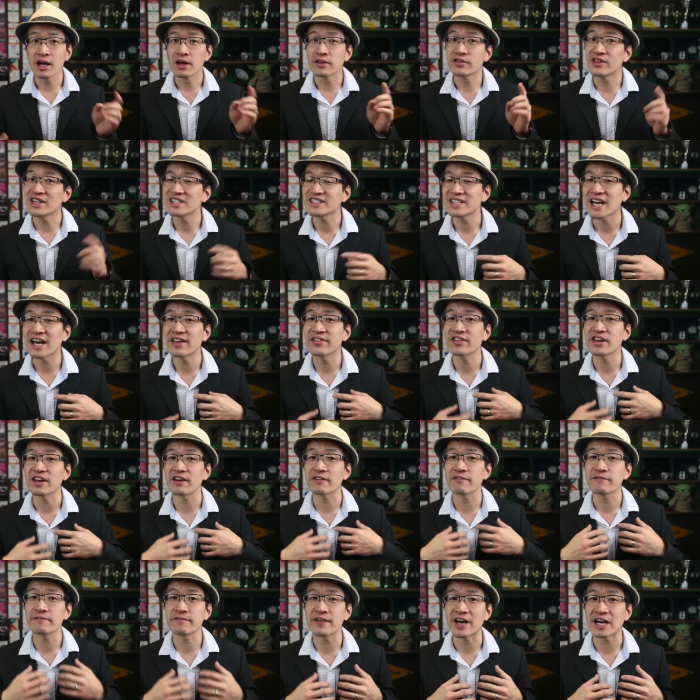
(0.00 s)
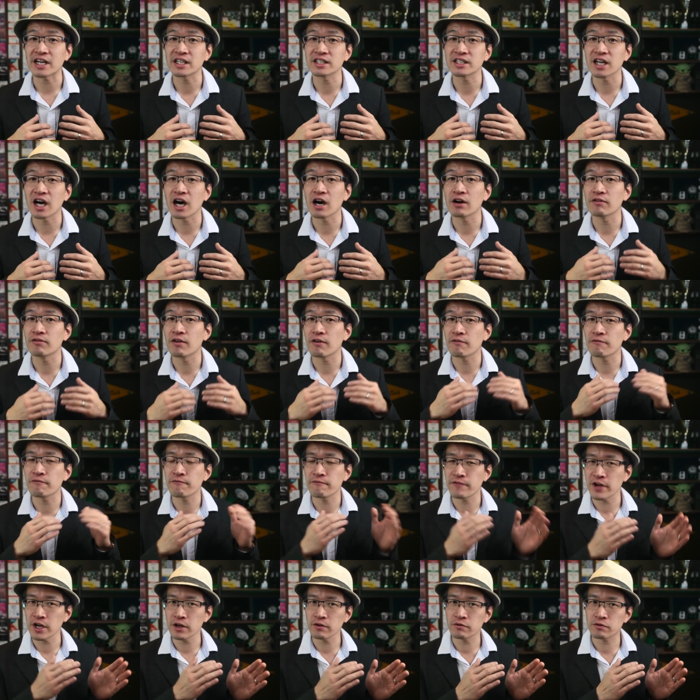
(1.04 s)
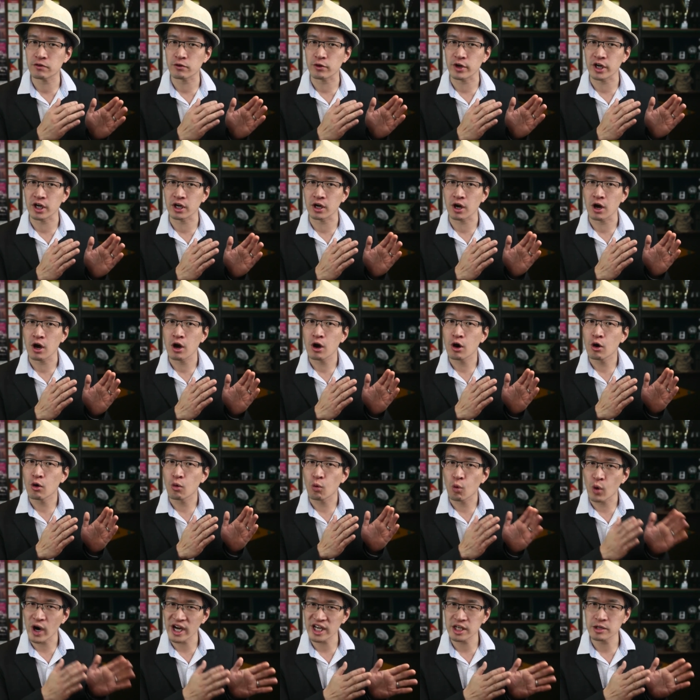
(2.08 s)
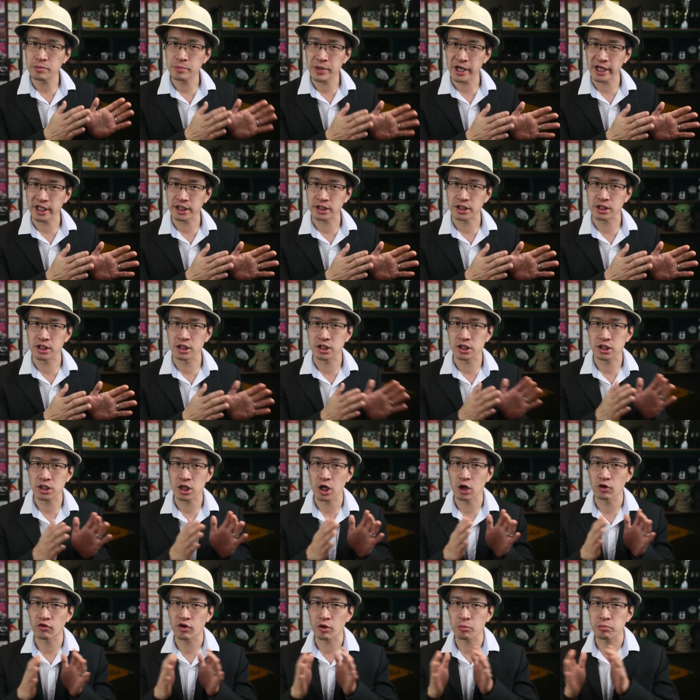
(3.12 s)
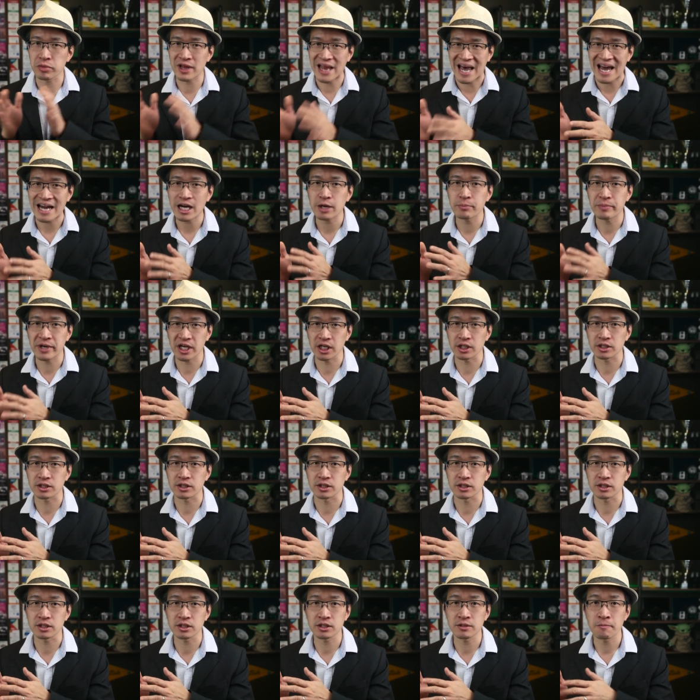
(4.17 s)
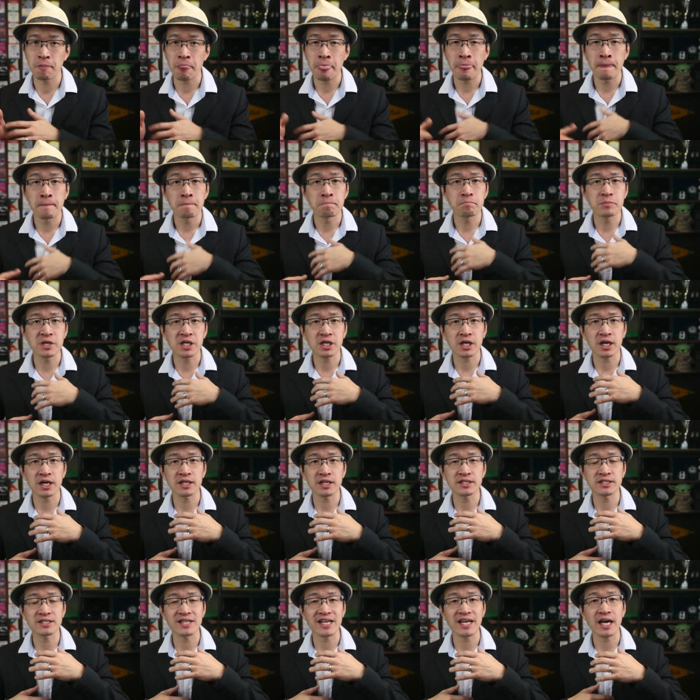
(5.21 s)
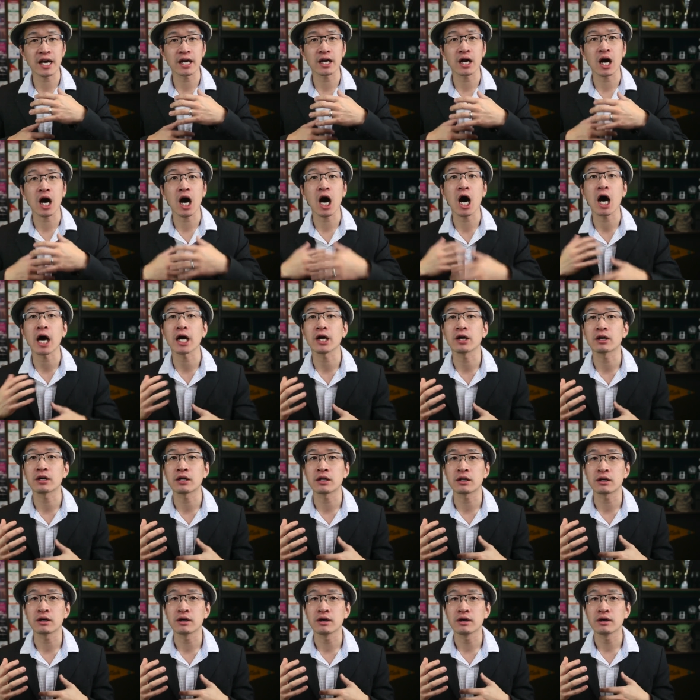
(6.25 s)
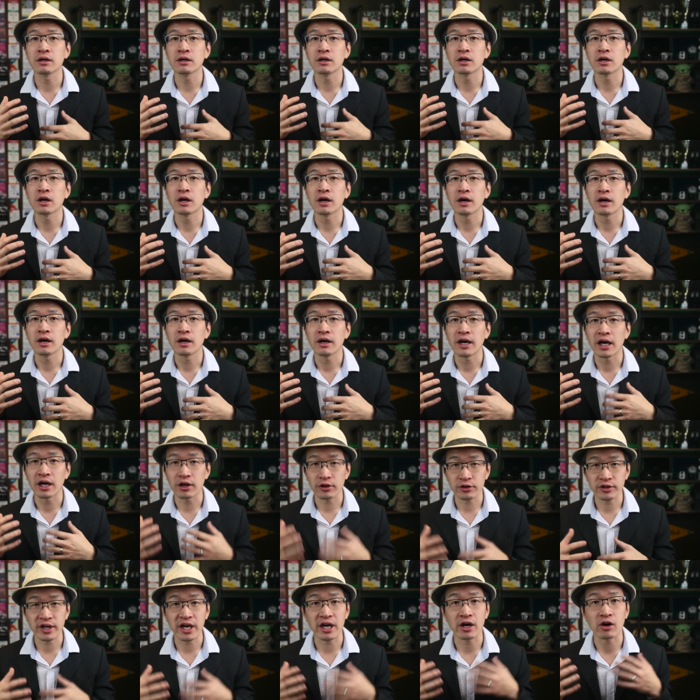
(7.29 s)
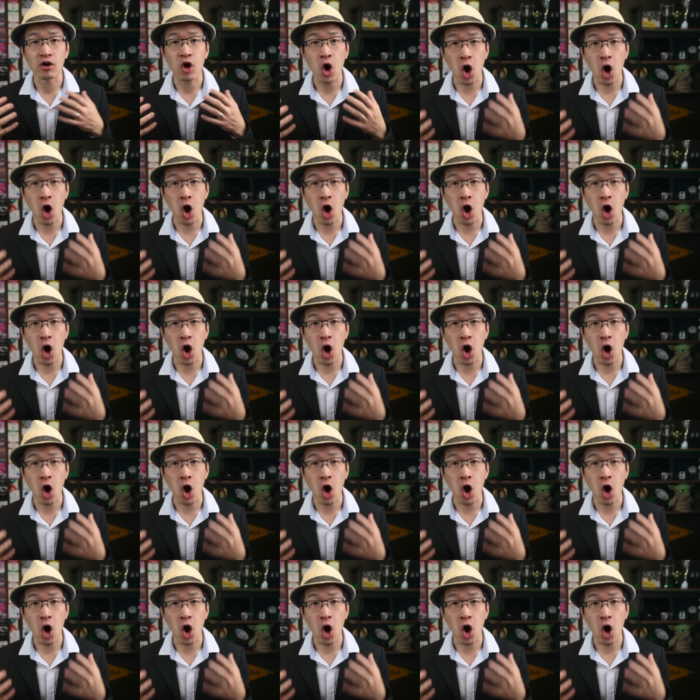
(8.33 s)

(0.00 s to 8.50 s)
This had the effect of favoring white patients over black patients because they had a higher healthcare